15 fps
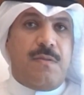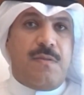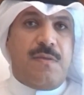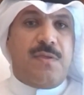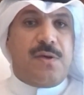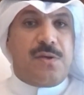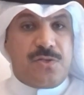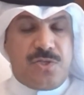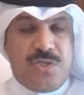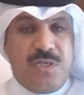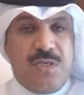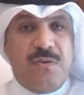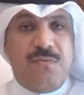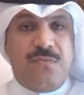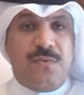that they
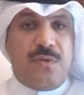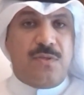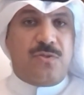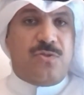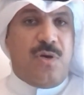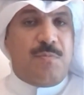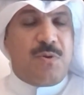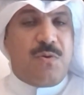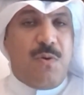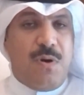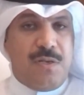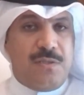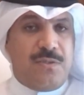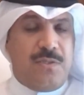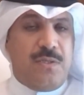receive top
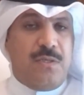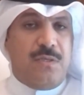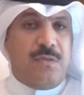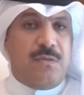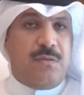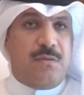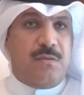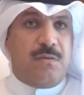quality